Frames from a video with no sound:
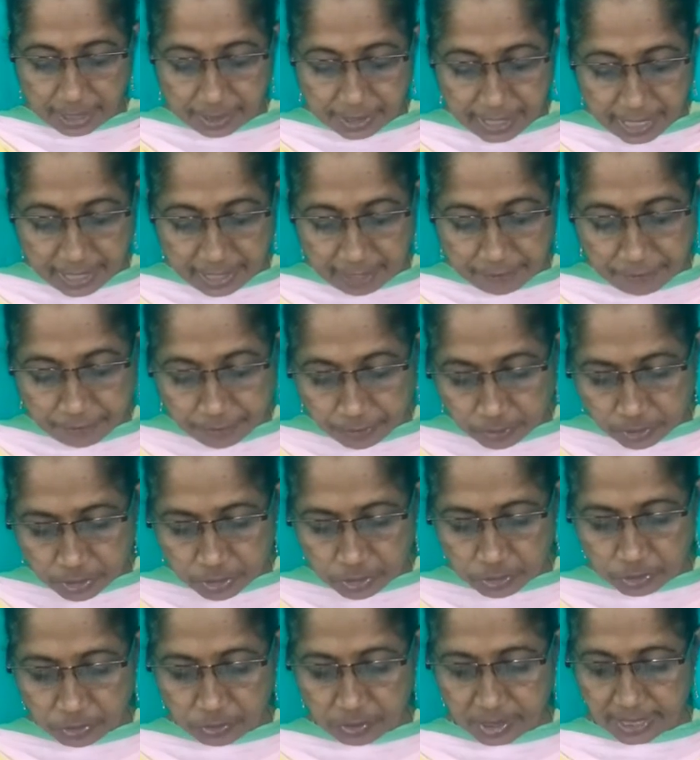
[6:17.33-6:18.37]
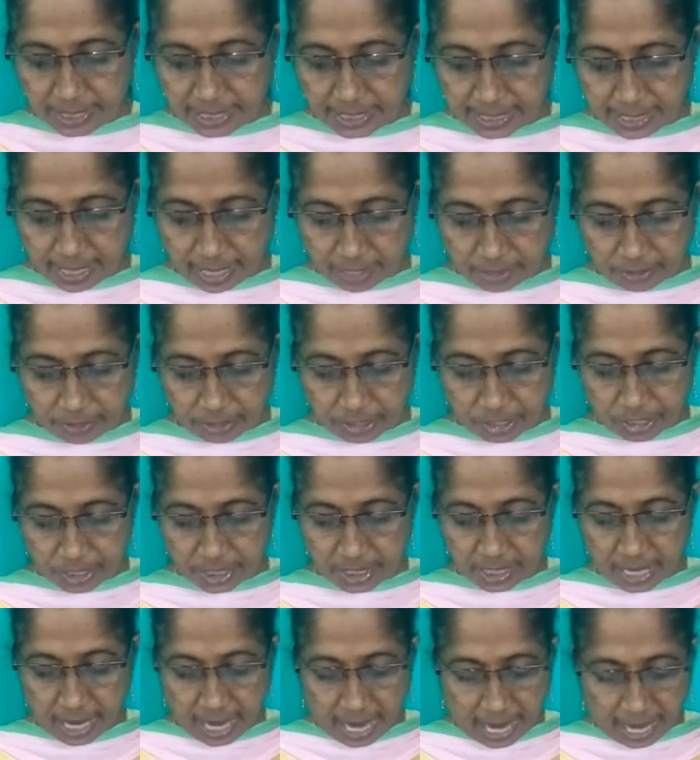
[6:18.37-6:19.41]
They refused to use these
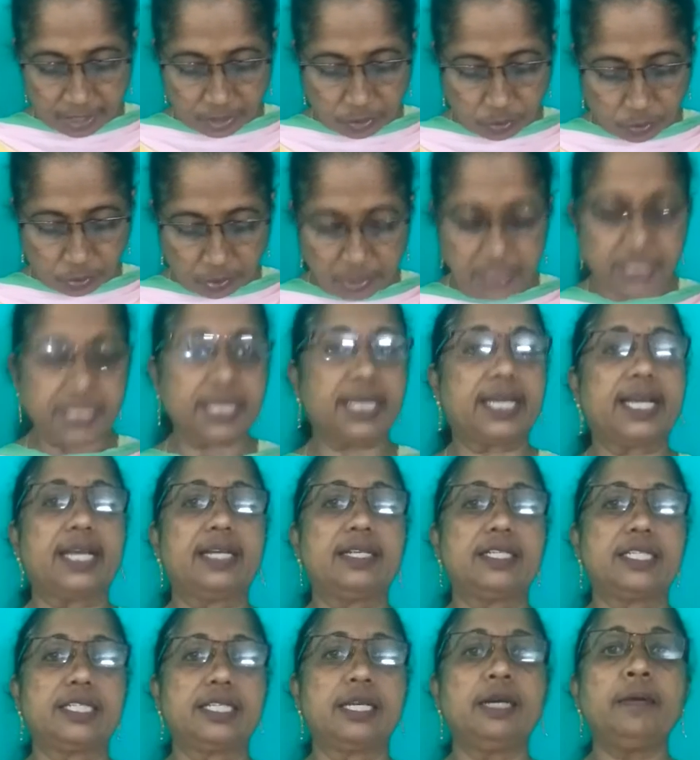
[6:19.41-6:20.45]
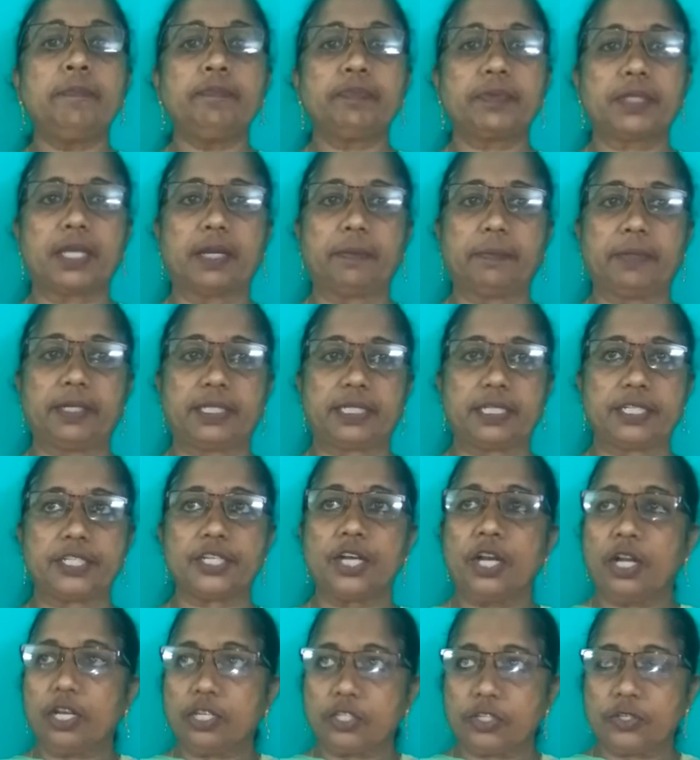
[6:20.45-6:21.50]
cartridges and rose against the British.
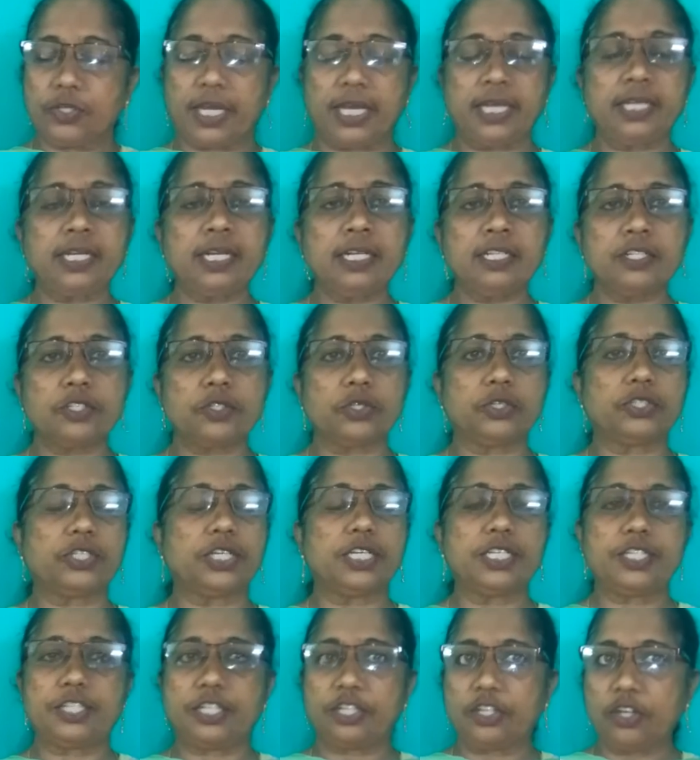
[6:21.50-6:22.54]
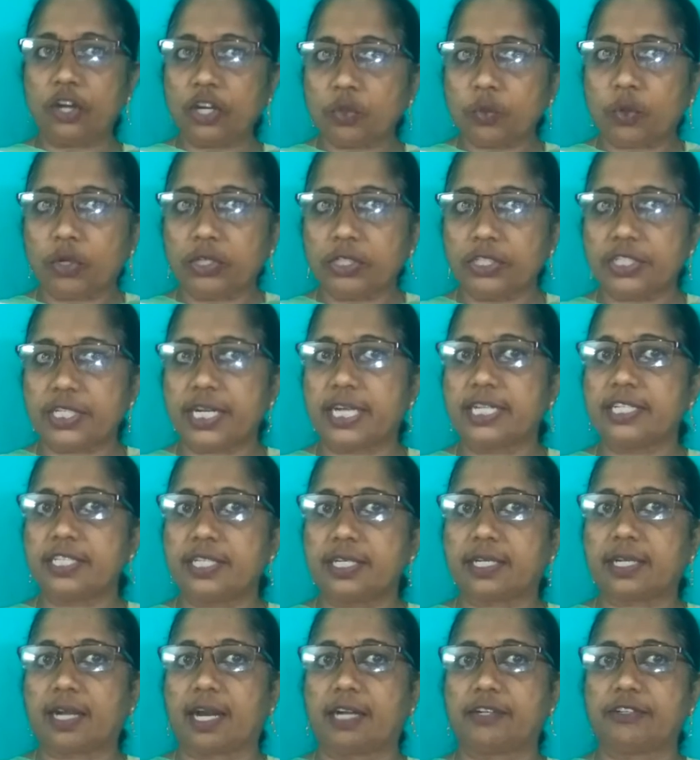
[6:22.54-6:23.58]
So the Indian soldiers did not want to touch
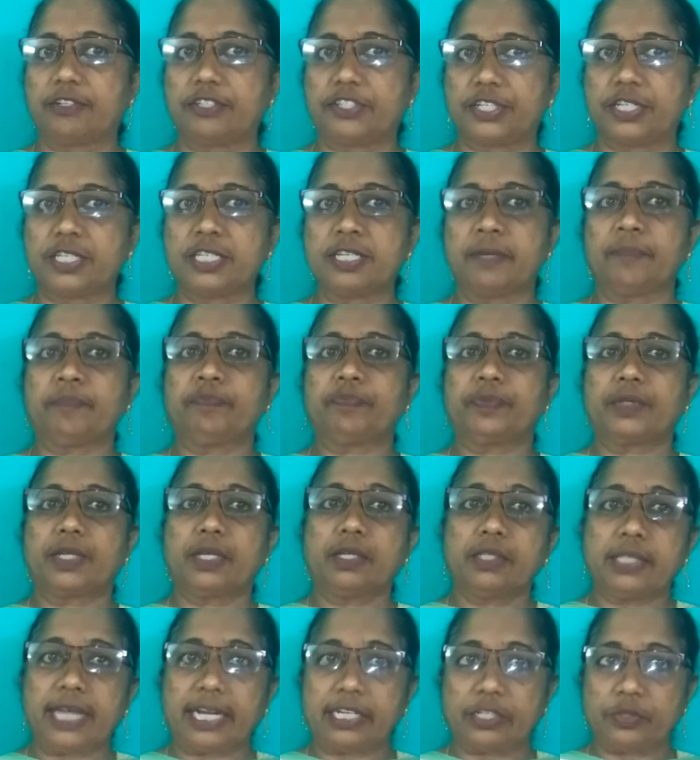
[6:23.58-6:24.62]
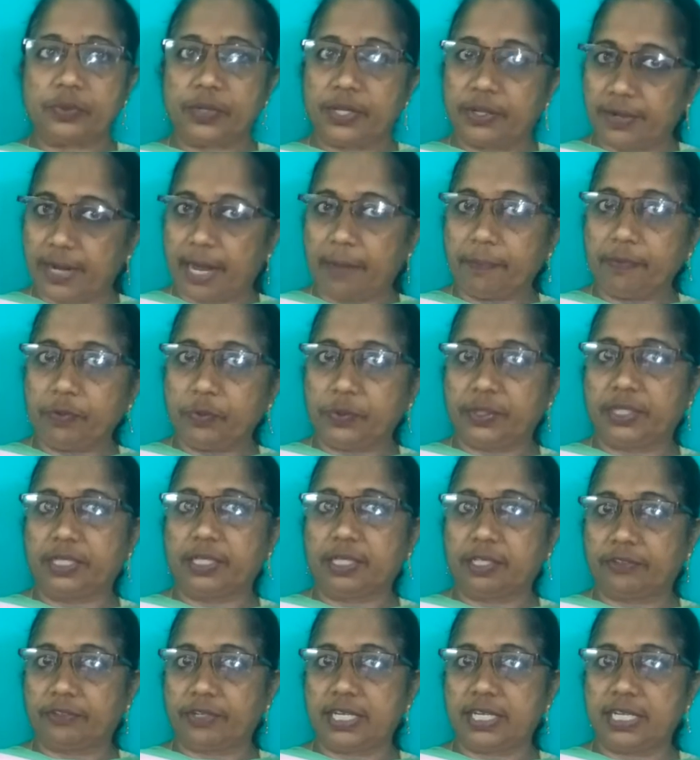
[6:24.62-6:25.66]
the cartridges that were rubbed with
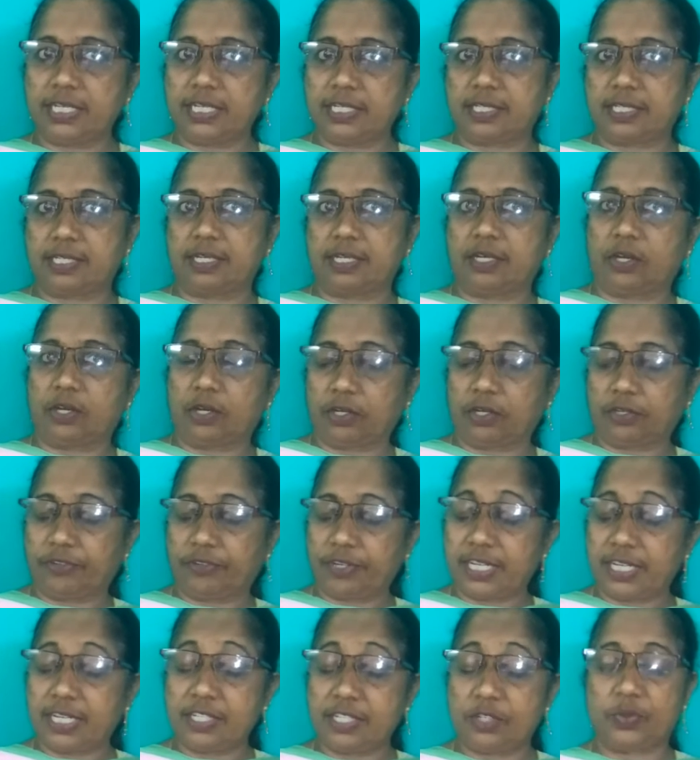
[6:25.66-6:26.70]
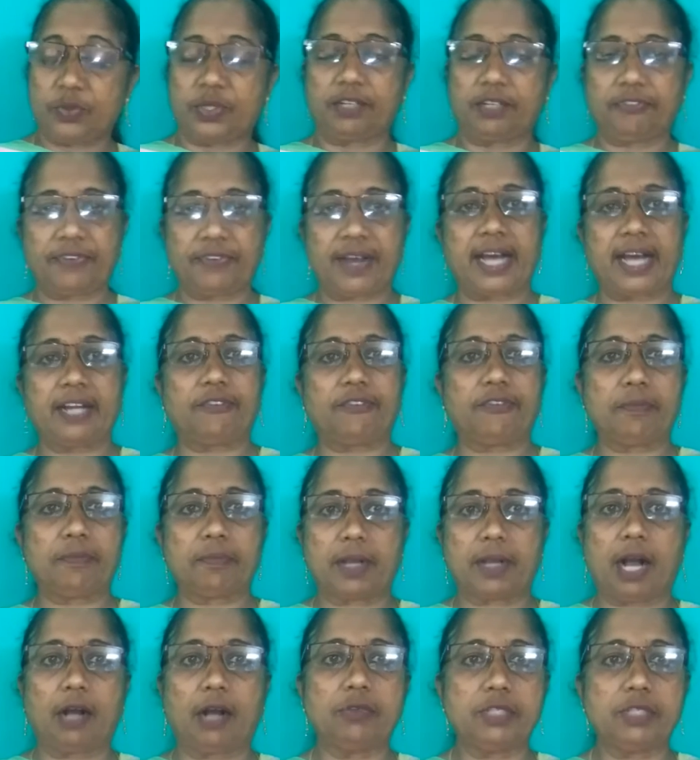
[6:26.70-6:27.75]
the greased with the fat
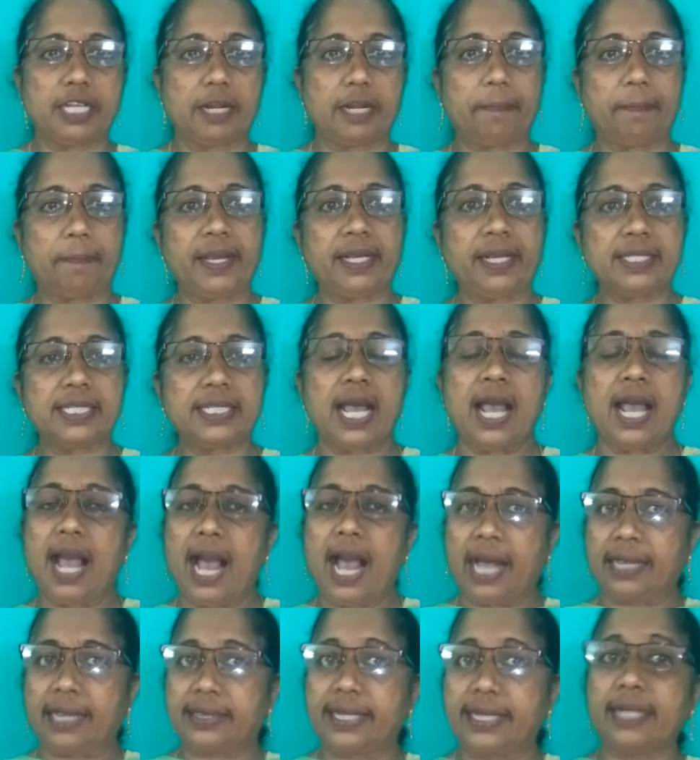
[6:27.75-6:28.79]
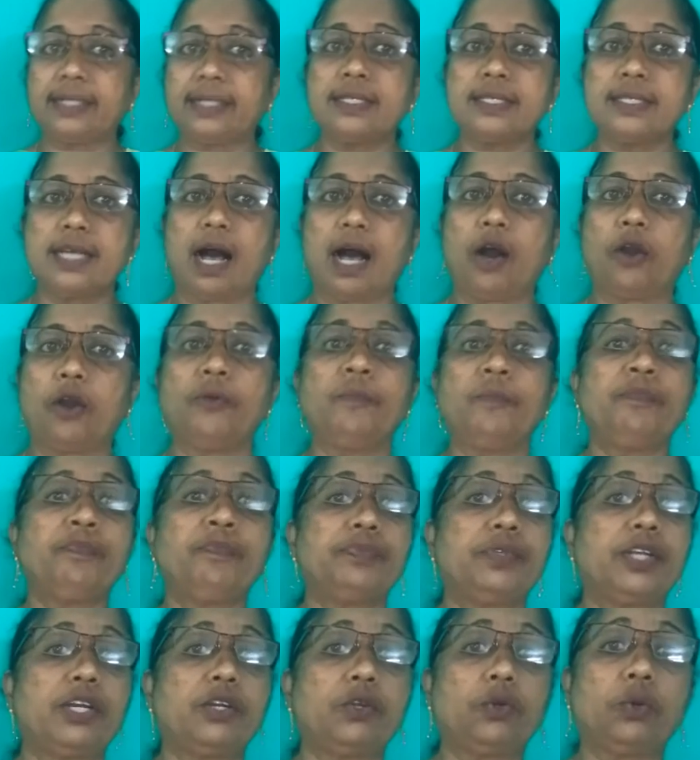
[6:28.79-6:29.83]
from cows and pigs, and that is
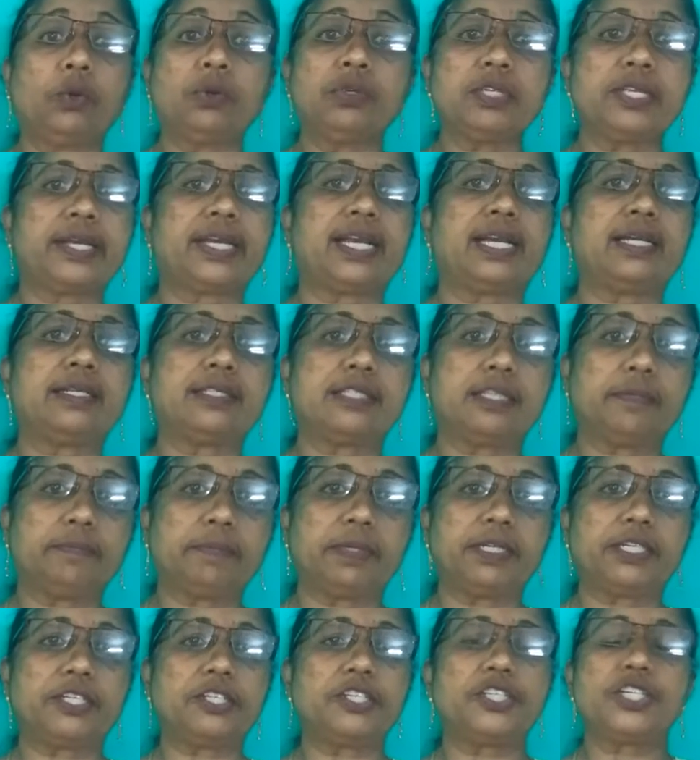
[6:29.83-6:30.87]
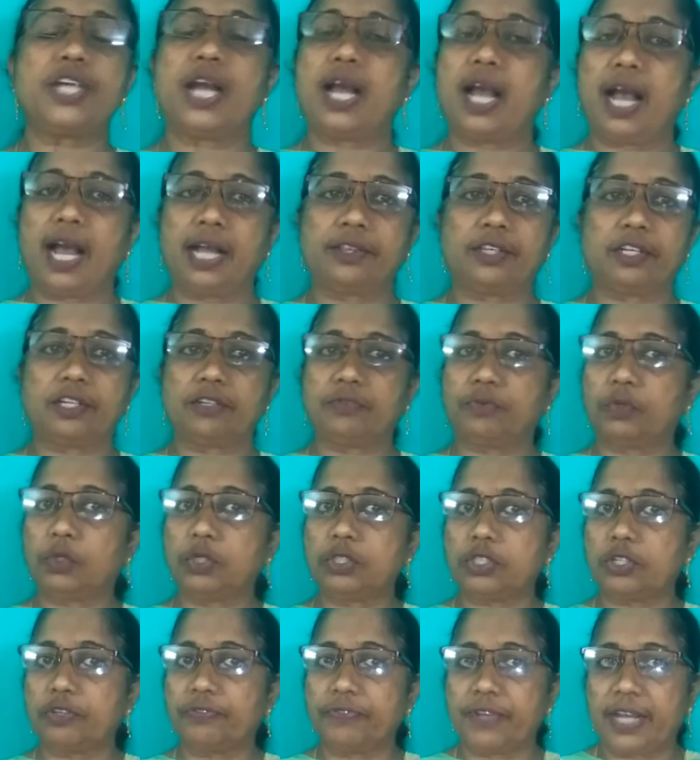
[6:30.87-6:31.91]
how they rose against the British, and the
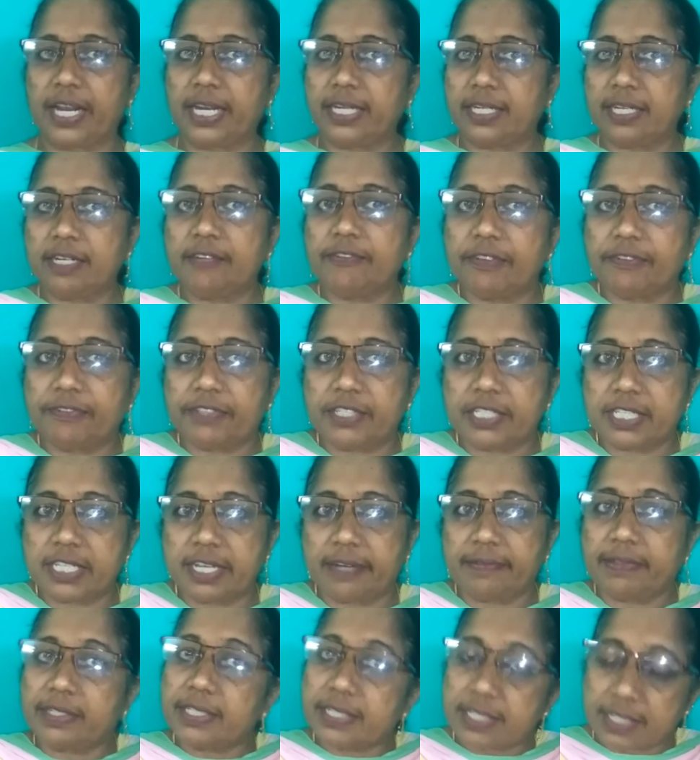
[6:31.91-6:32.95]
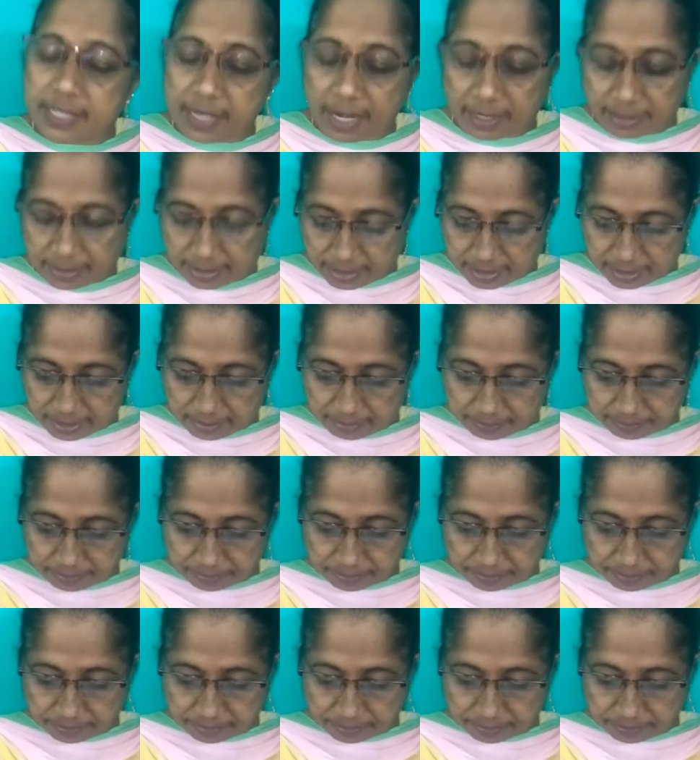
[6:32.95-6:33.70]
revolt of 1857 started.